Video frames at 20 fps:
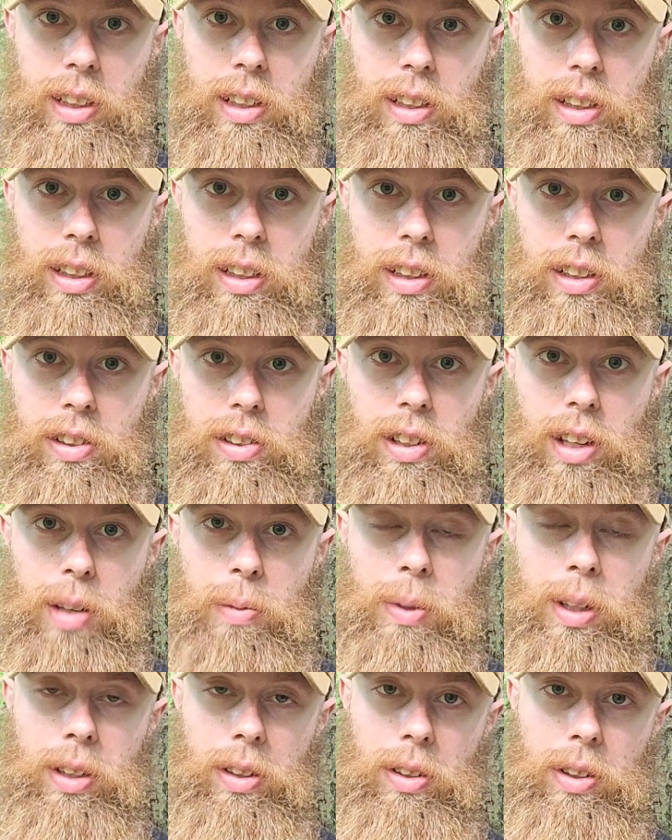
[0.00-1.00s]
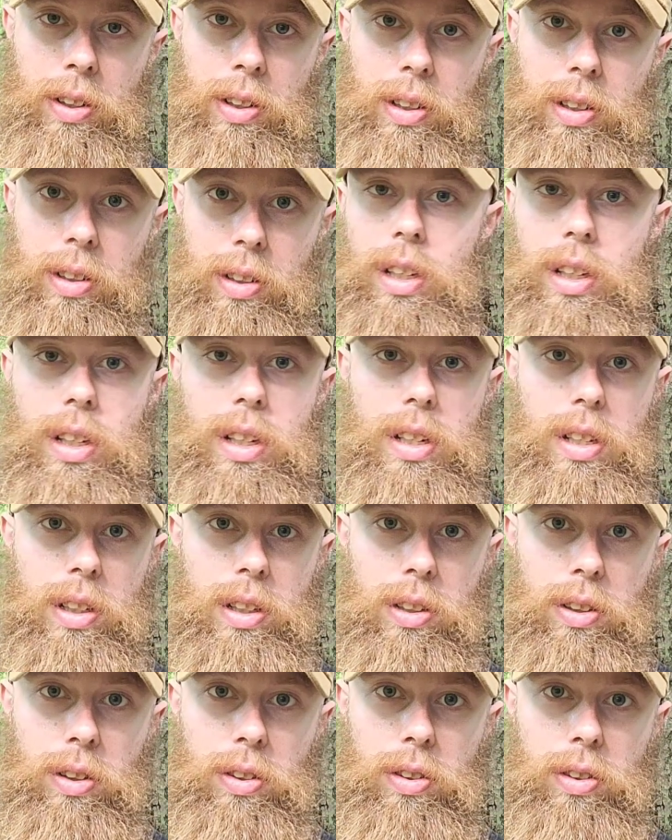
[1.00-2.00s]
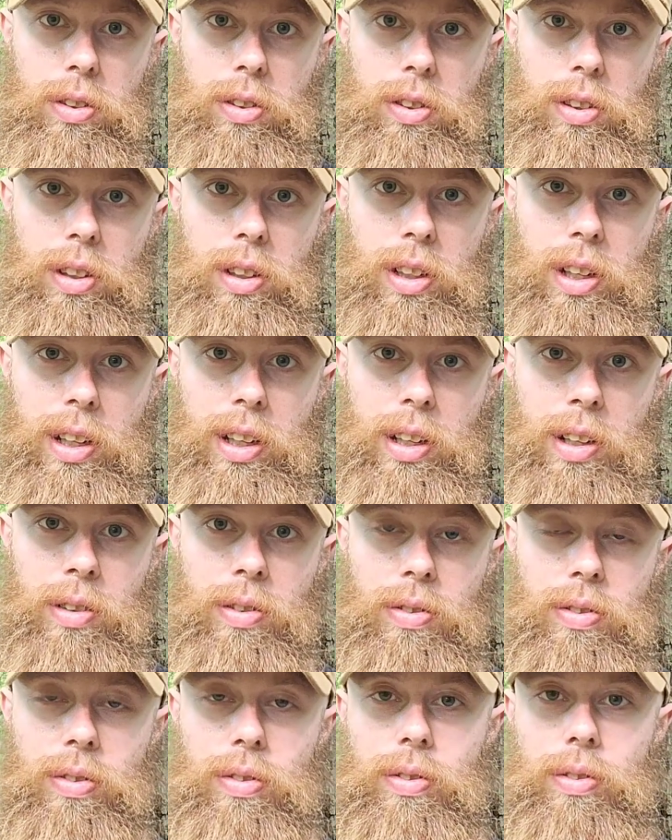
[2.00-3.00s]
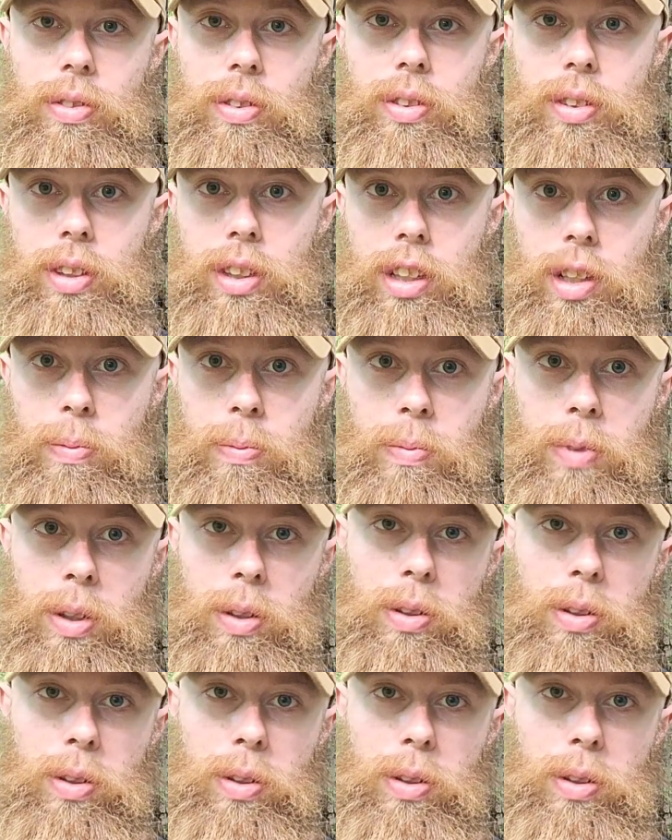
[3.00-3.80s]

the sediment just to see if it can be